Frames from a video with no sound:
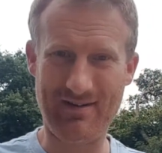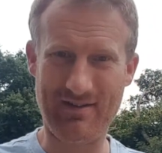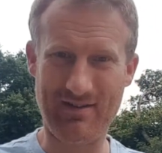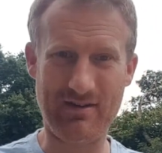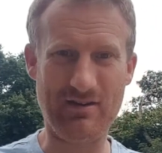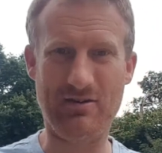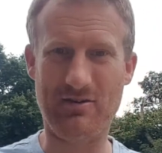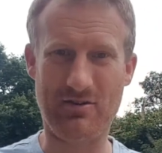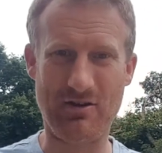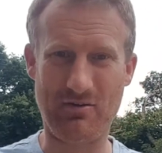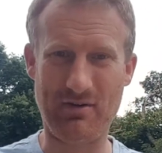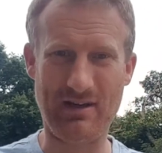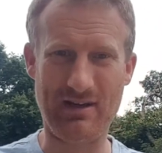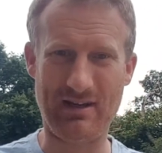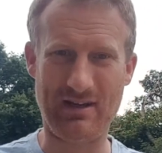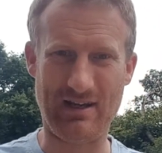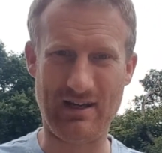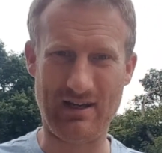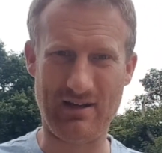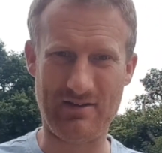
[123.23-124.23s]
you don't need
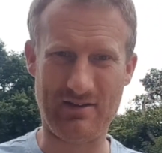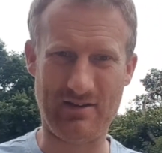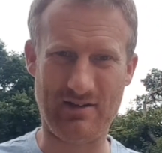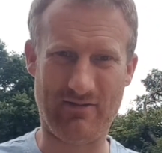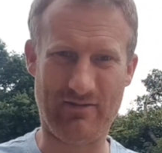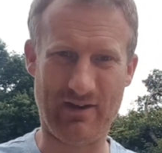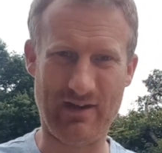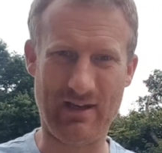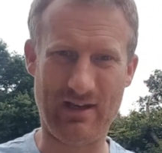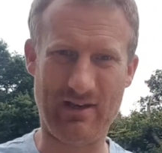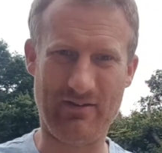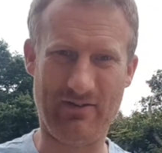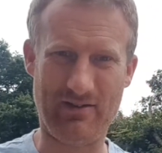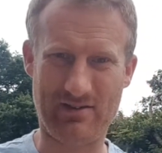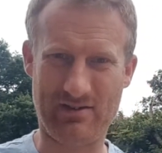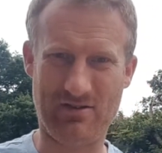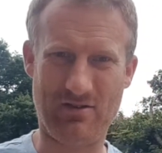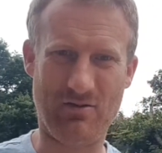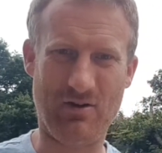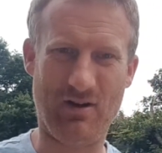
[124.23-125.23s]
the heat under your feet, and if
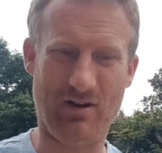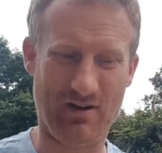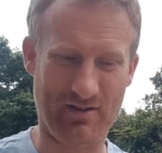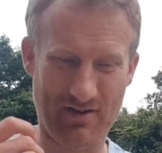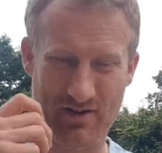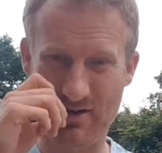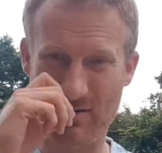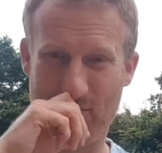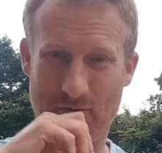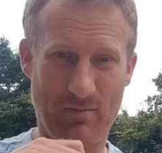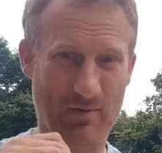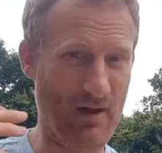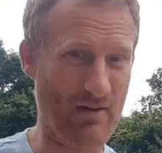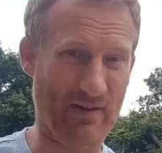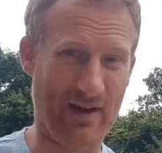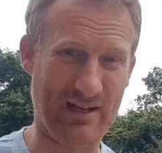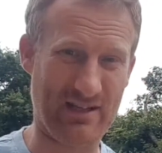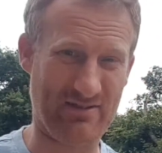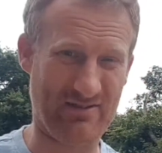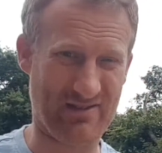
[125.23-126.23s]
it's too hard, the only problem I've
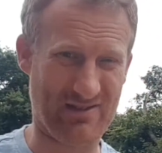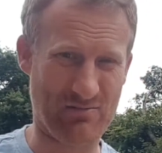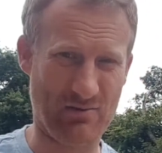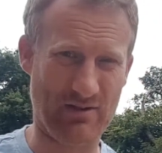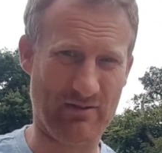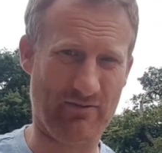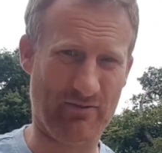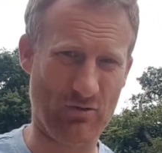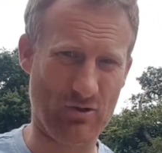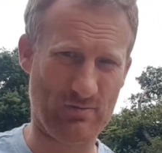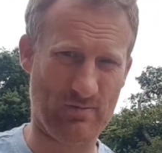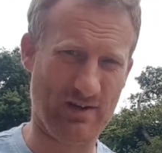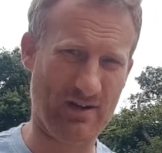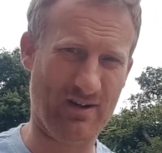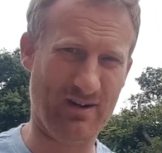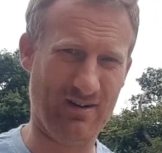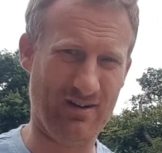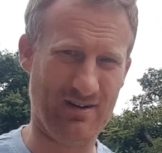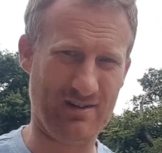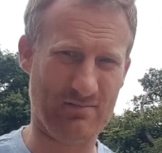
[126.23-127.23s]
had is when the floor's been
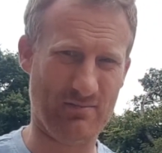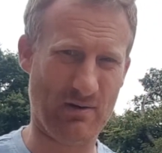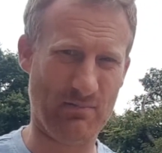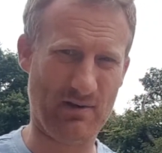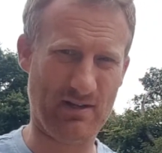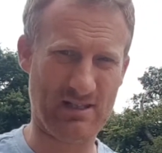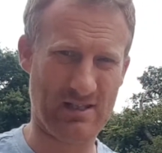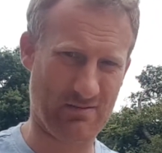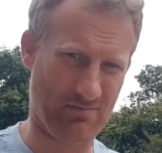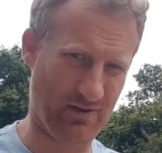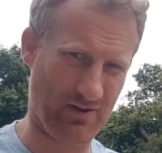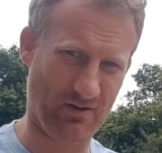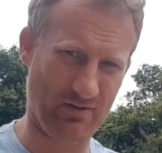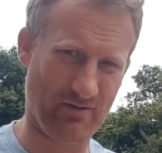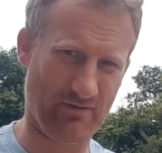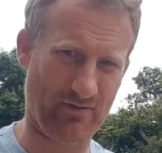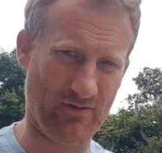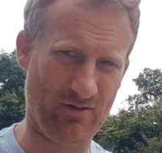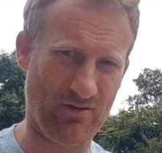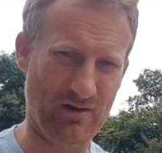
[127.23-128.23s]
hard and my blisters been on
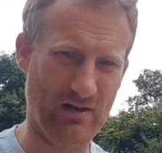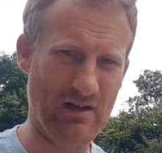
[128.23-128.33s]
the floor,